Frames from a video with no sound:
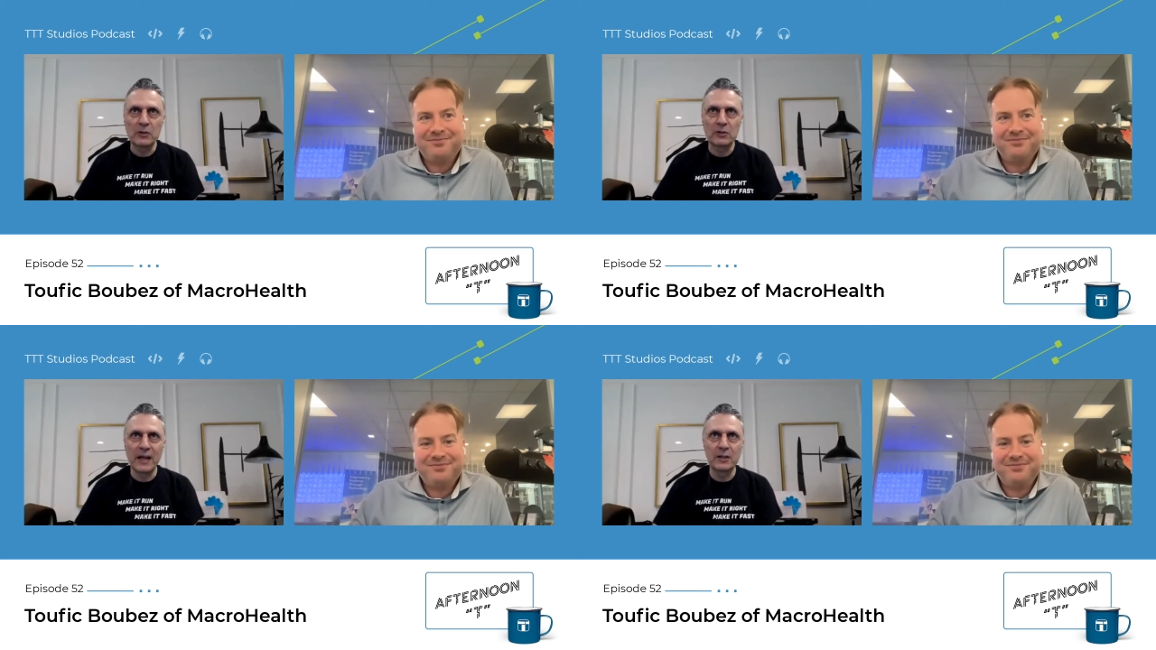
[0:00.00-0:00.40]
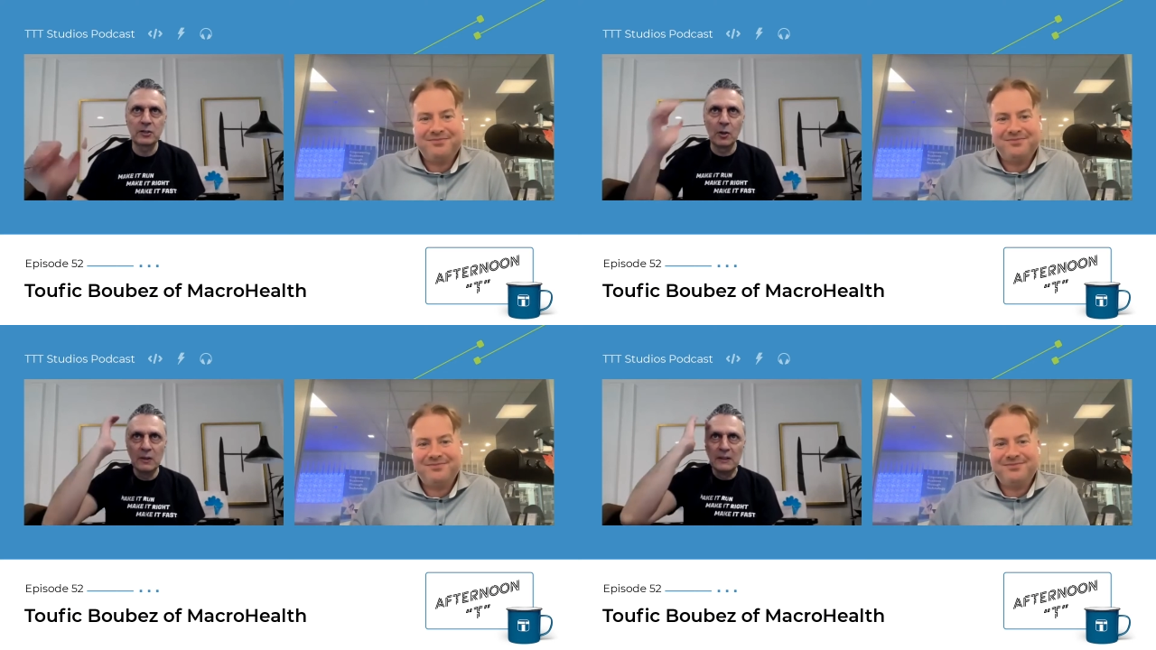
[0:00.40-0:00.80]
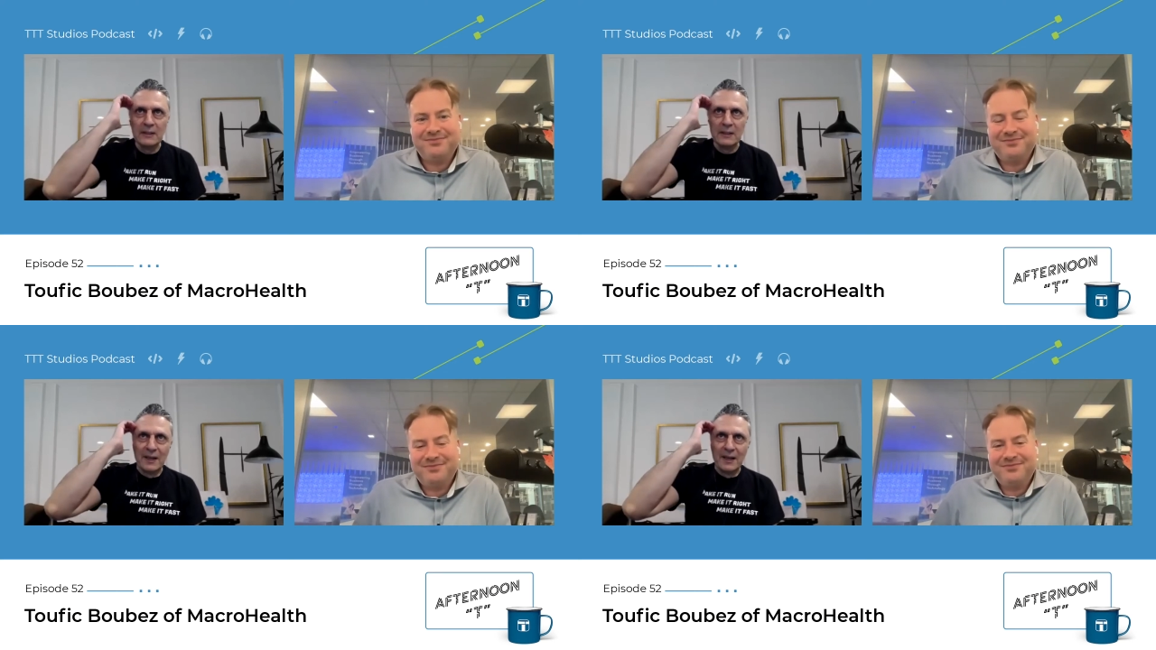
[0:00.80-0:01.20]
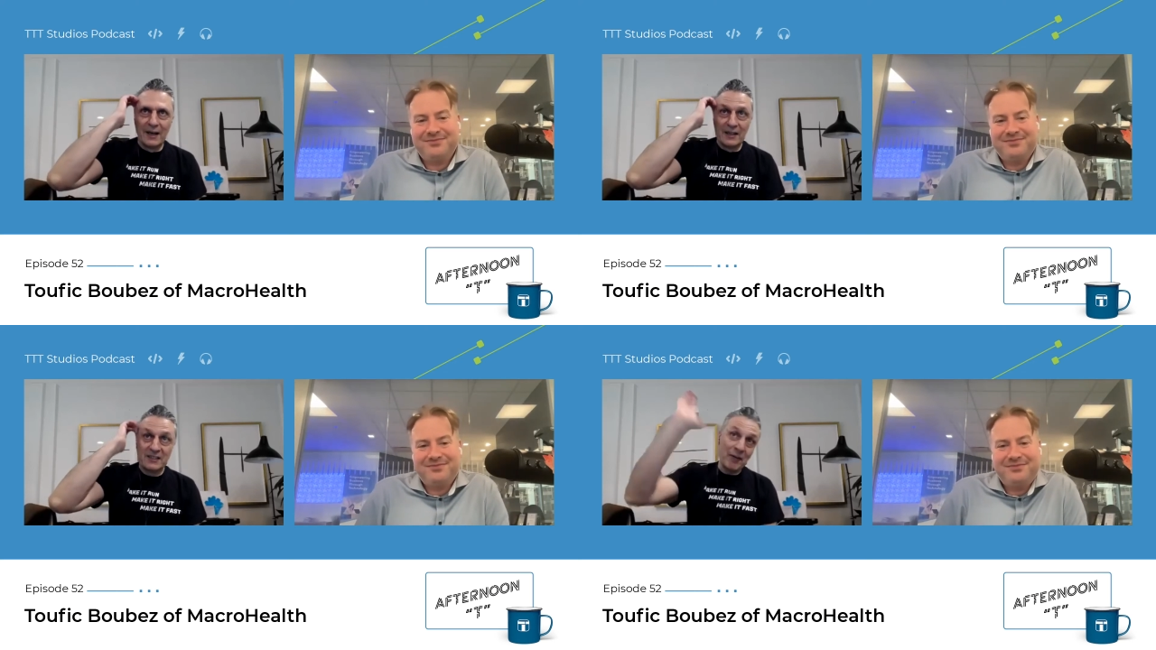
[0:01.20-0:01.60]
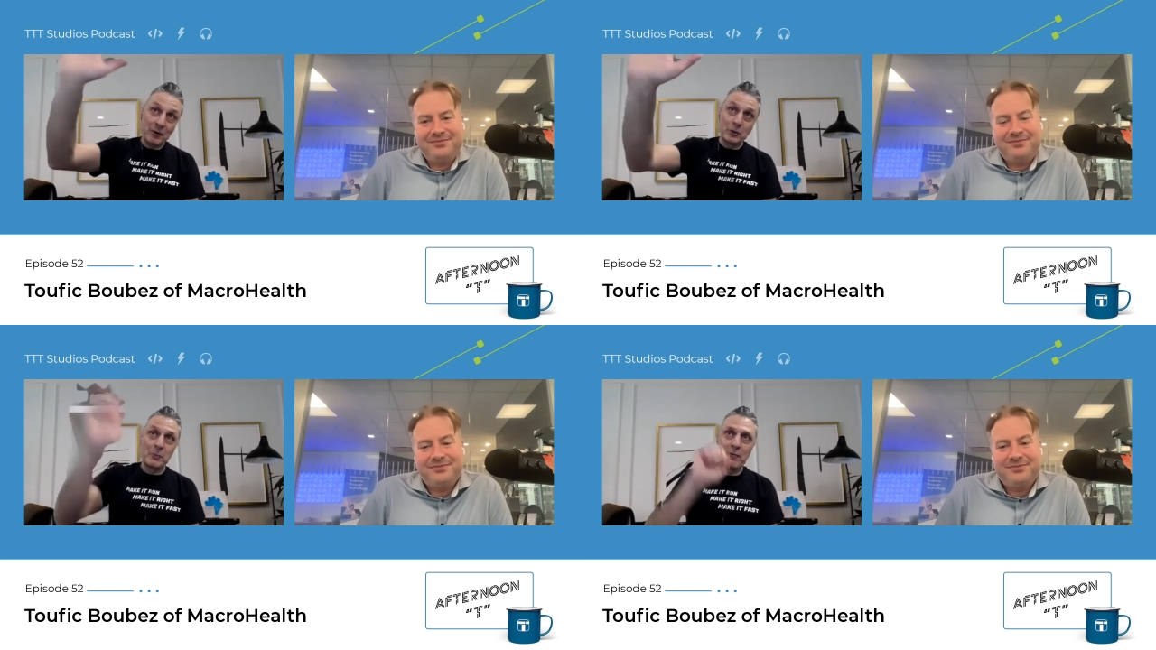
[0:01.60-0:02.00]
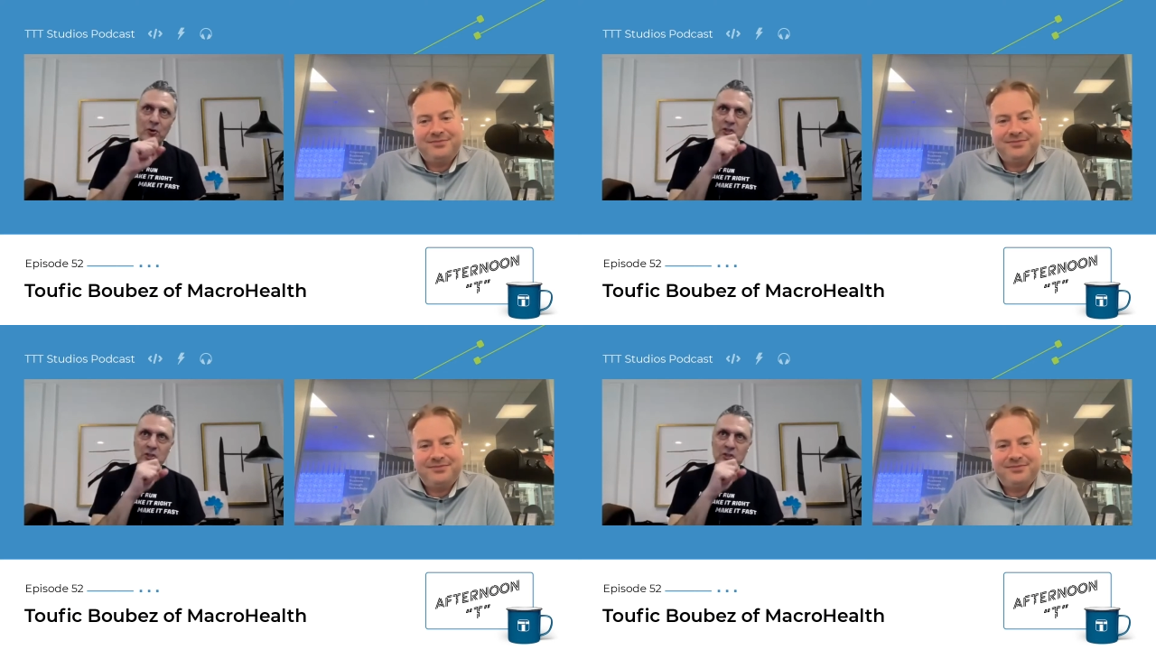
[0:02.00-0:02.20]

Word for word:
Speaker 1: to that. So uh, saffron was my first